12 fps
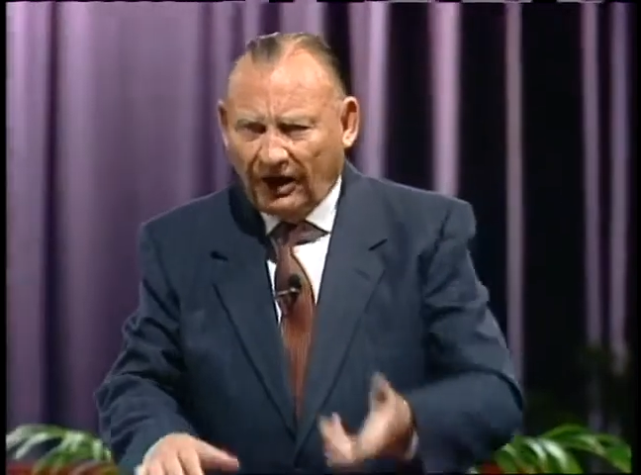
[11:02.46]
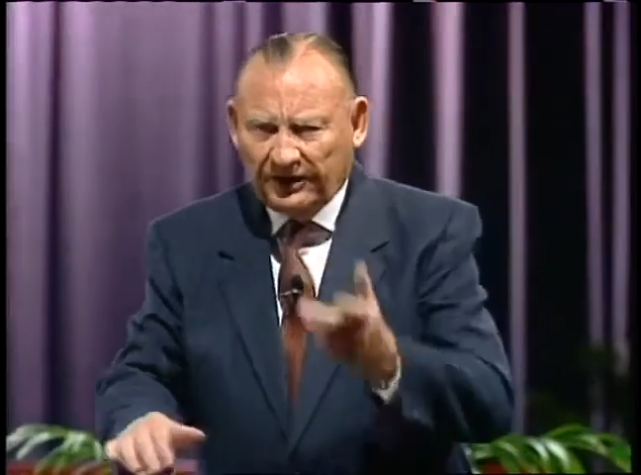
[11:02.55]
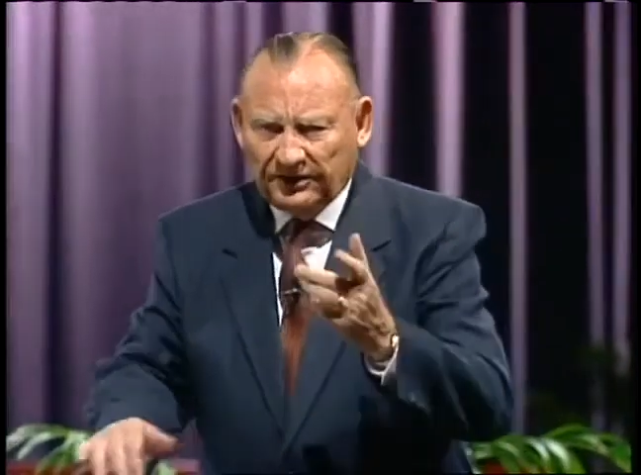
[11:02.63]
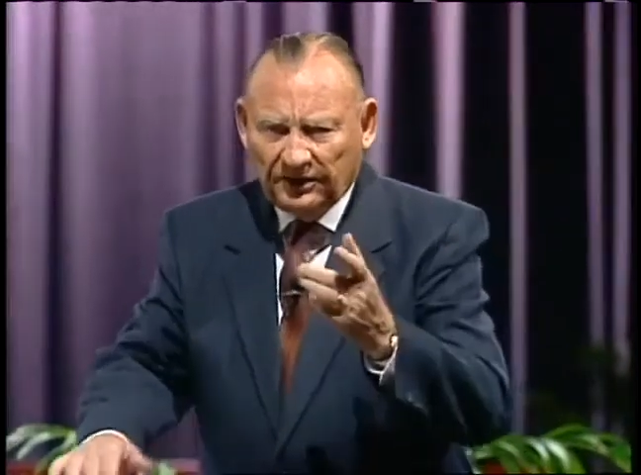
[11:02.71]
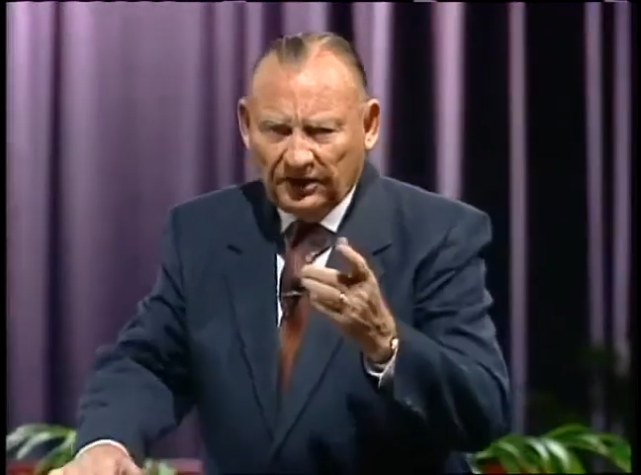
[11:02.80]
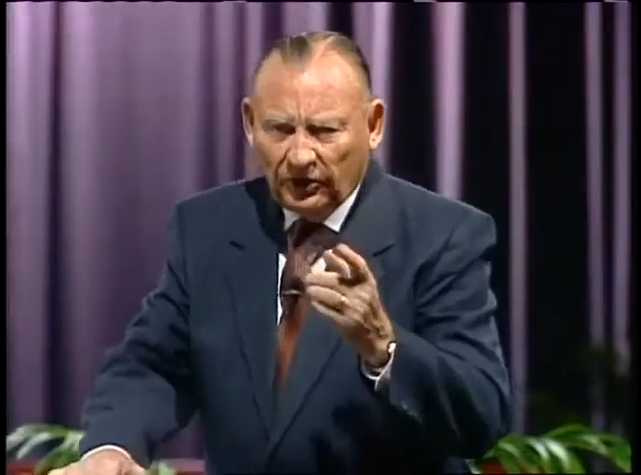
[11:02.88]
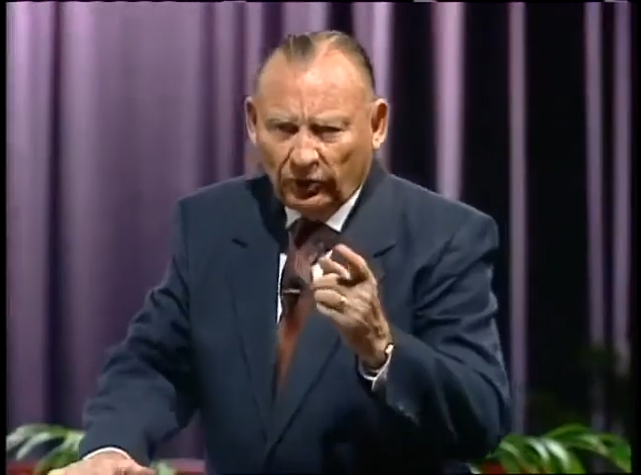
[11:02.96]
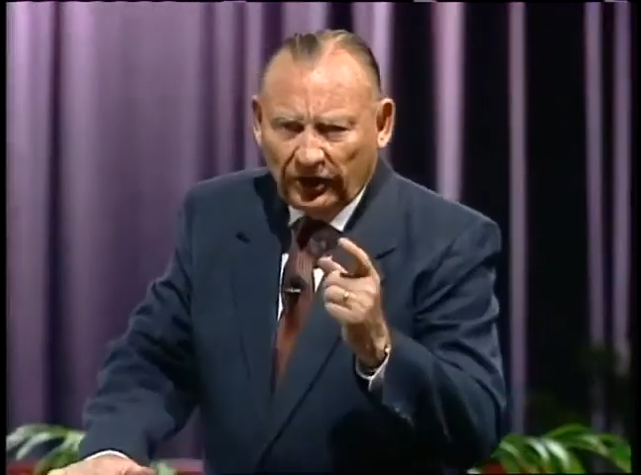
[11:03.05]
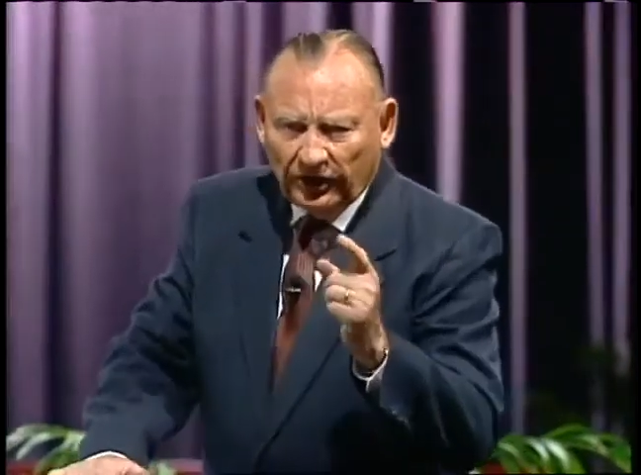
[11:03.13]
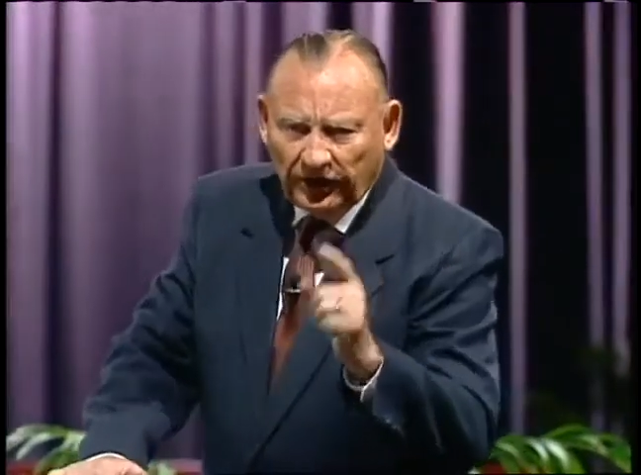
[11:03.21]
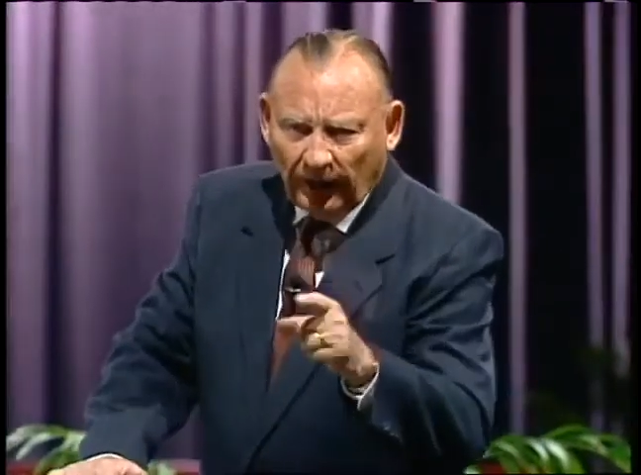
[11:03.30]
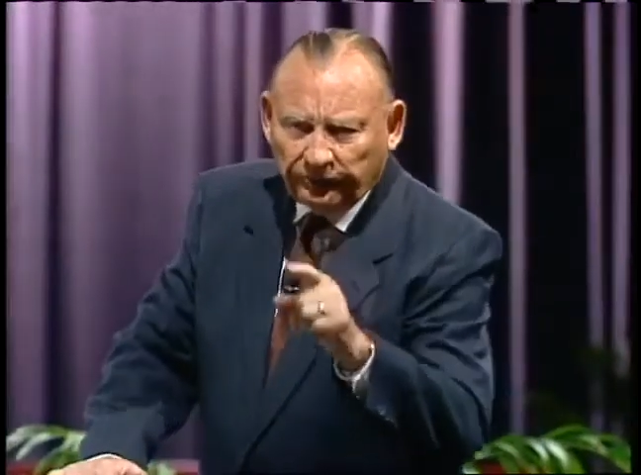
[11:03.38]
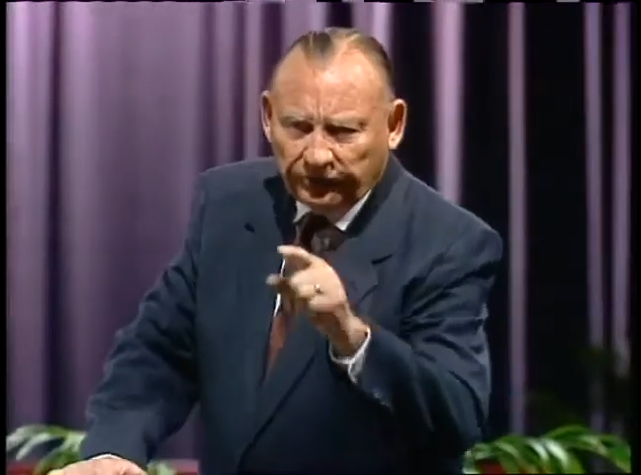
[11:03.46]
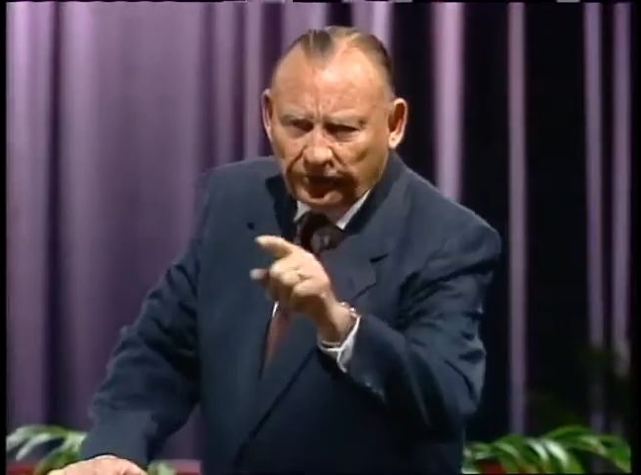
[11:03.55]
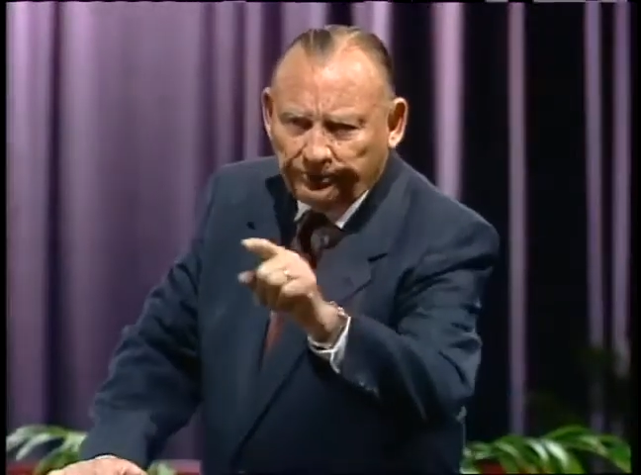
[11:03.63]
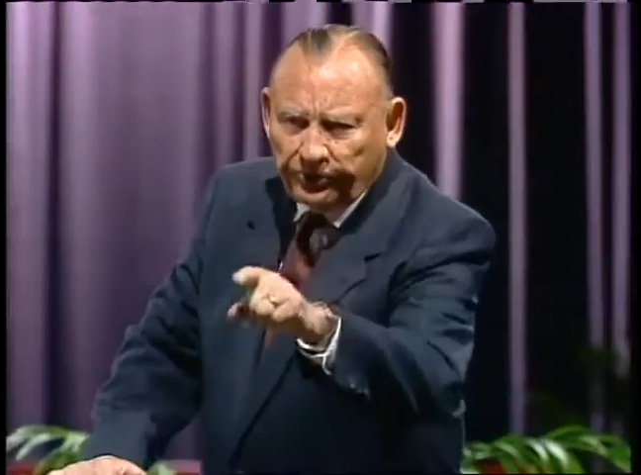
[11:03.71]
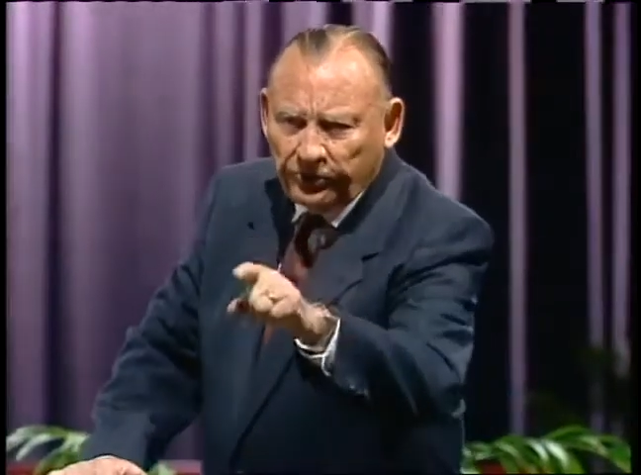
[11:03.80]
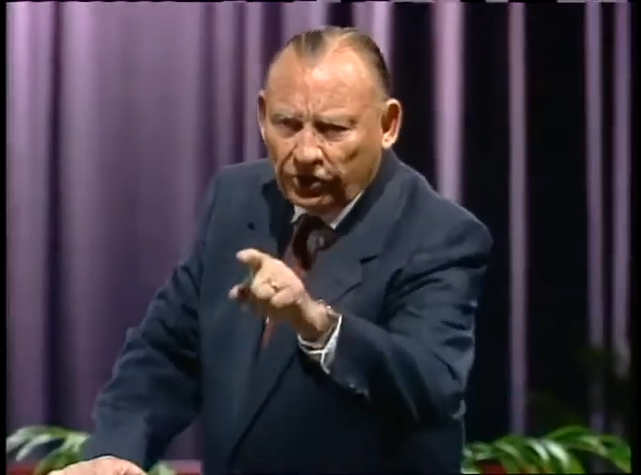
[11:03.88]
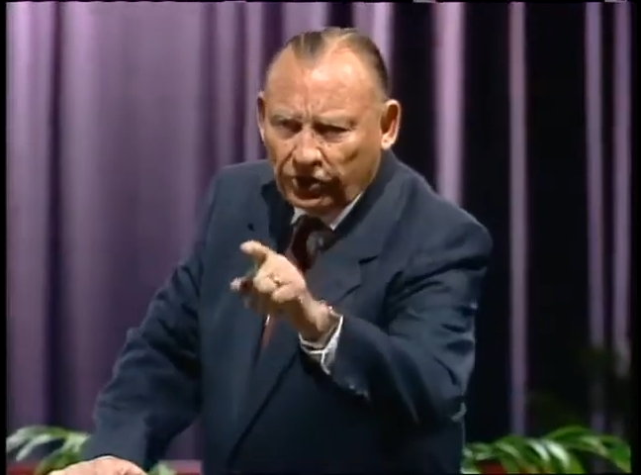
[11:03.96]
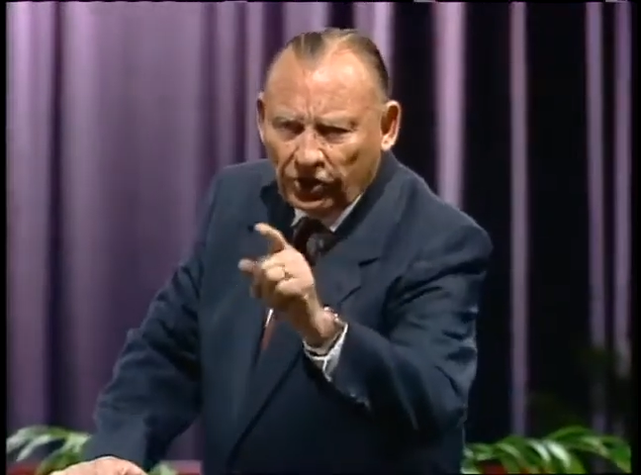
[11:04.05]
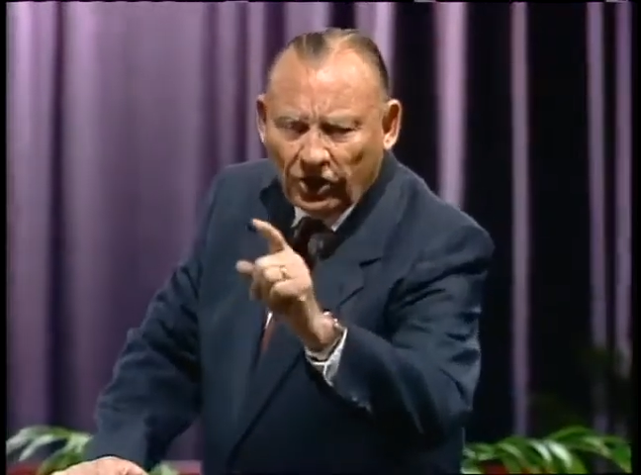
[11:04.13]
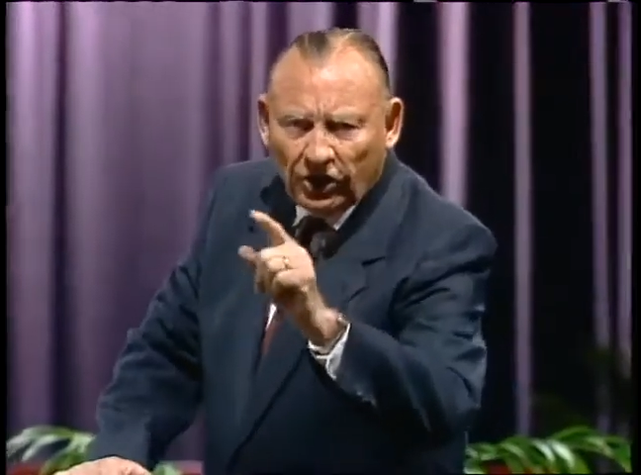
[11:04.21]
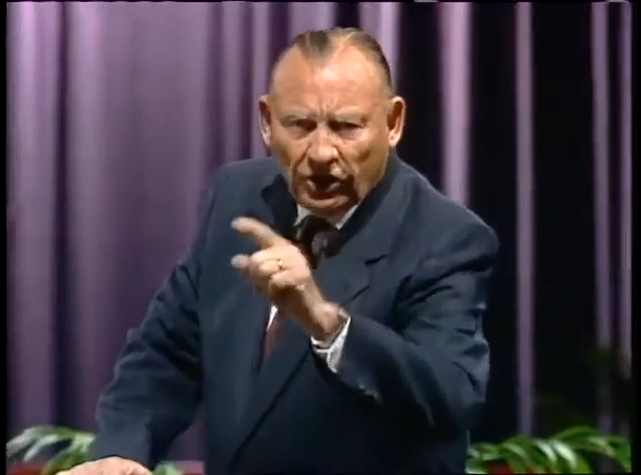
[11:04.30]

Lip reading: But when it comes to the pure,